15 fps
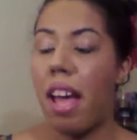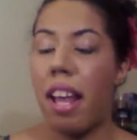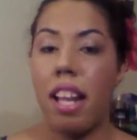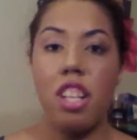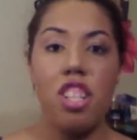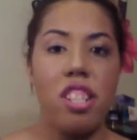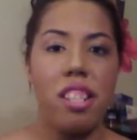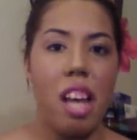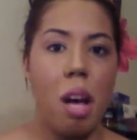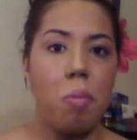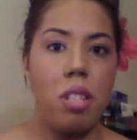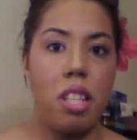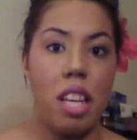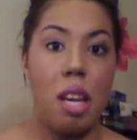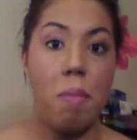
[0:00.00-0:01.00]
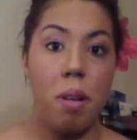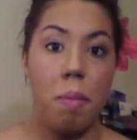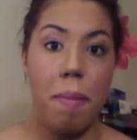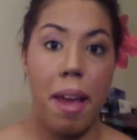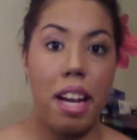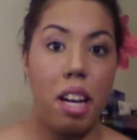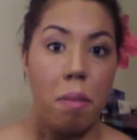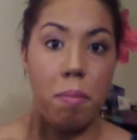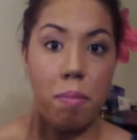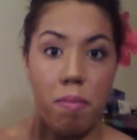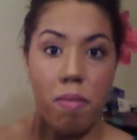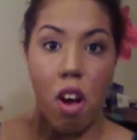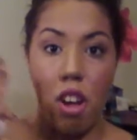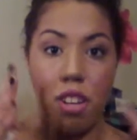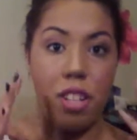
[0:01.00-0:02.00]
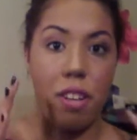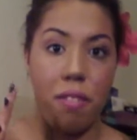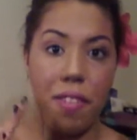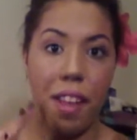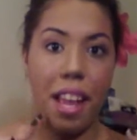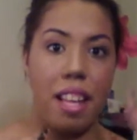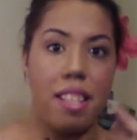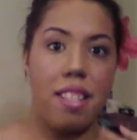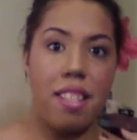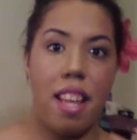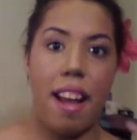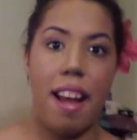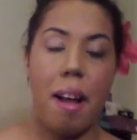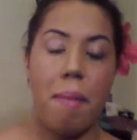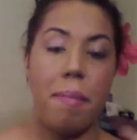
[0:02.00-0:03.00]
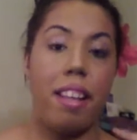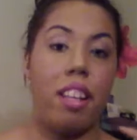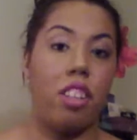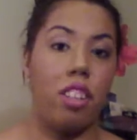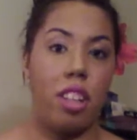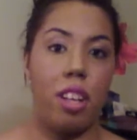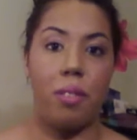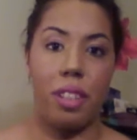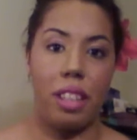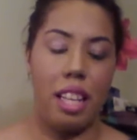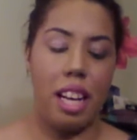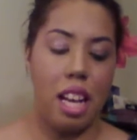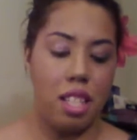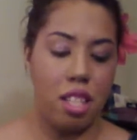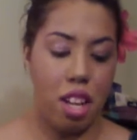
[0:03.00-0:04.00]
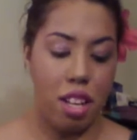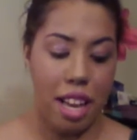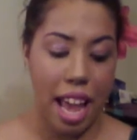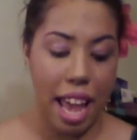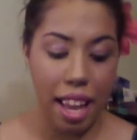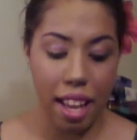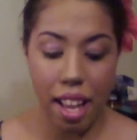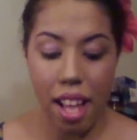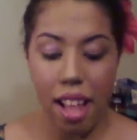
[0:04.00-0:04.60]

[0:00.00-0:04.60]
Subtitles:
and it just helps to keep your makeup on your face and looking really nice all day.